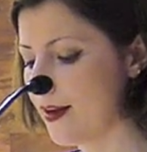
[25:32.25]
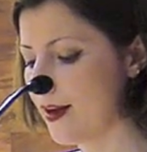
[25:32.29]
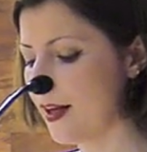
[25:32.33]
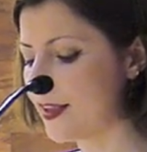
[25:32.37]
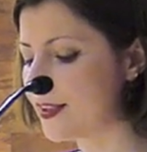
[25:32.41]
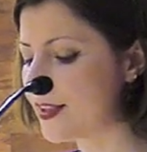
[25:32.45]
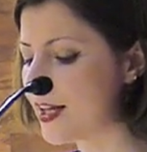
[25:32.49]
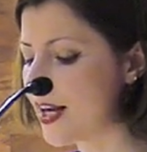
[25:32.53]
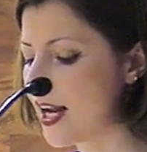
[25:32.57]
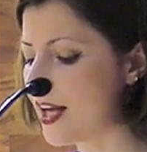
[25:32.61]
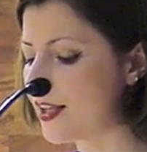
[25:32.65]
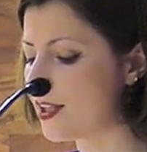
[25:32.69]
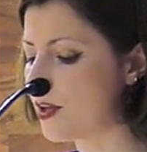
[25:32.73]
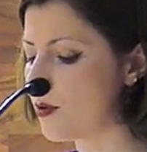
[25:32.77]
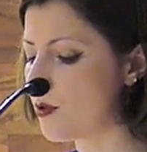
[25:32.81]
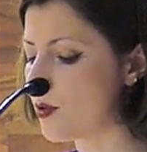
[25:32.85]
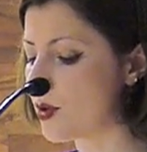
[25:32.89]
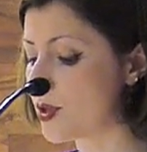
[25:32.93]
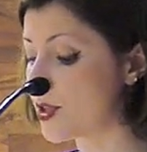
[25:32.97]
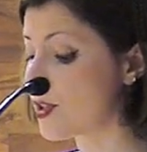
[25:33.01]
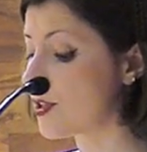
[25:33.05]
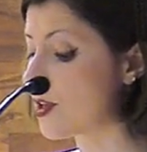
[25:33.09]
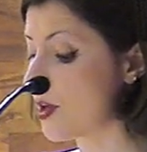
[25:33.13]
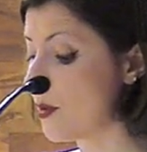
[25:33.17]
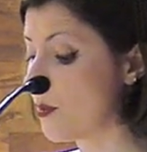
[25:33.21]
Andriana
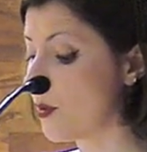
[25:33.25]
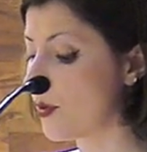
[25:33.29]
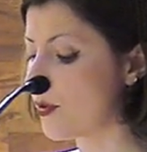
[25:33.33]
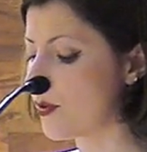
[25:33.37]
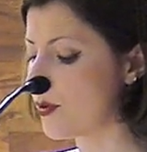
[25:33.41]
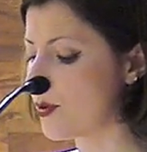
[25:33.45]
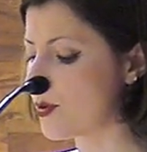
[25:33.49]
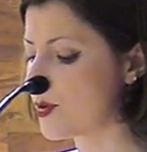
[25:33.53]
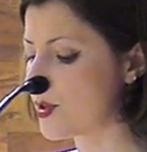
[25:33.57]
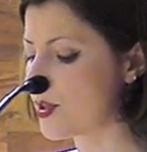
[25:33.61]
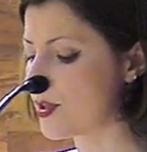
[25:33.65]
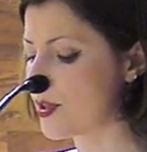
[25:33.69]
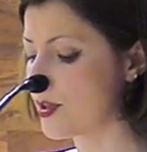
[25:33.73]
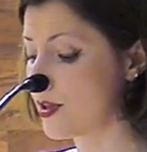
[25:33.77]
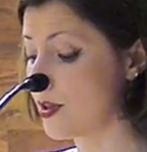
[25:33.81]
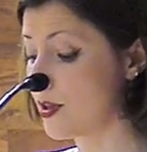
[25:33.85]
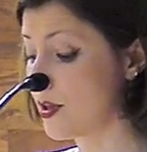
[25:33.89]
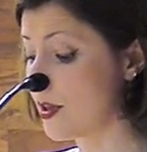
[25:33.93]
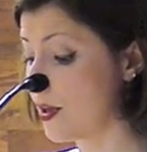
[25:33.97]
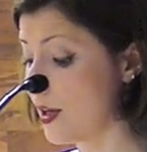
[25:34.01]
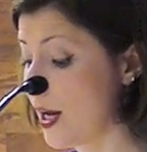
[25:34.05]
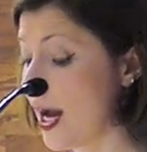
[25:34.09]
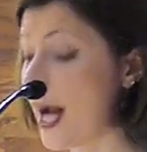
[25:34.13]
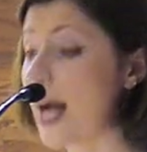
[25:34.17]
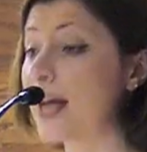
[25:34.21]
was among
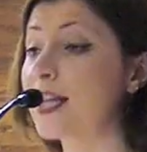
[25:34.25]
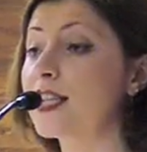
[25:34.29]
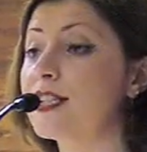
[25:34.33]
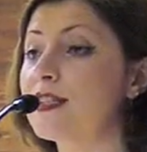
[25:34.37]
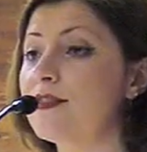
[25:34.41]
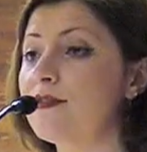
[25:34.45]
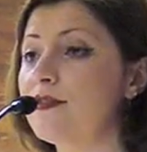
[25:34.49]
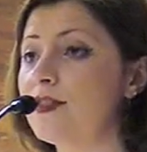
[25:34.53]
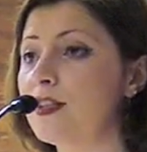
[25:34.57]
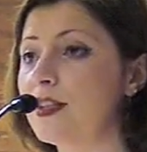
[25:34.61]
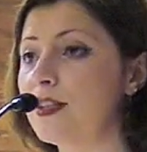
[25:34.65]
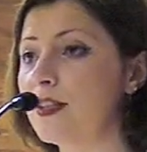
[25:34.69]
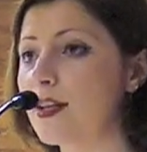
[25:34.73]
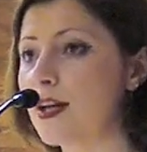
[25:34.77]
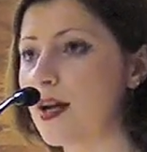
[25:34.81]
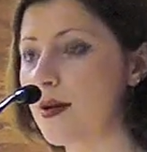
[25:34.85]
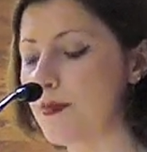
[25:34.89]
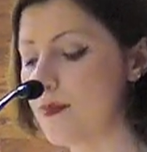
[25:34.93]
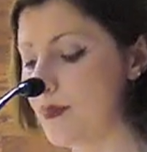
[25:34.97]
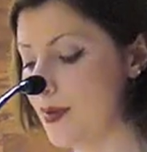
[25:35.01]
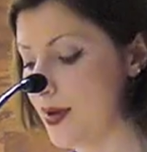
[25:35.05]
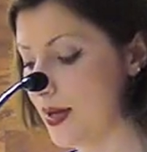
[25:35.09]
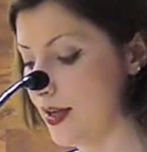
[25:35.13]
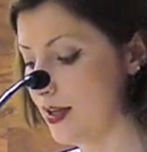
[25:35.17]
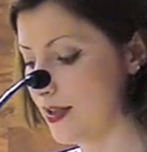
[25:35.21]
those active in the
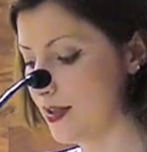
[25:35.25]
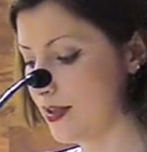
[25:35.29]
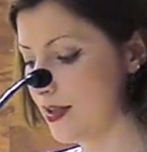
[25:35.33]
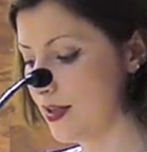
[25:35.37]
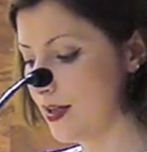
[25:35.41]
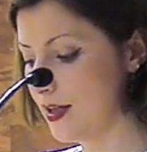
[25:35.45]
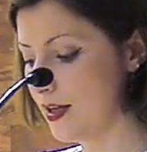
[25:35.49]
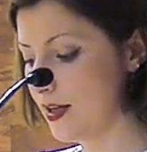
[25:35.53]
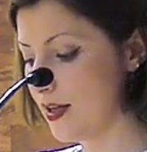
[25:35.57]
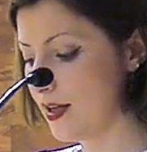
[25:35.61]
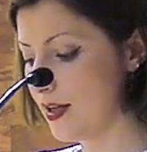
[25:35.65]
campaign.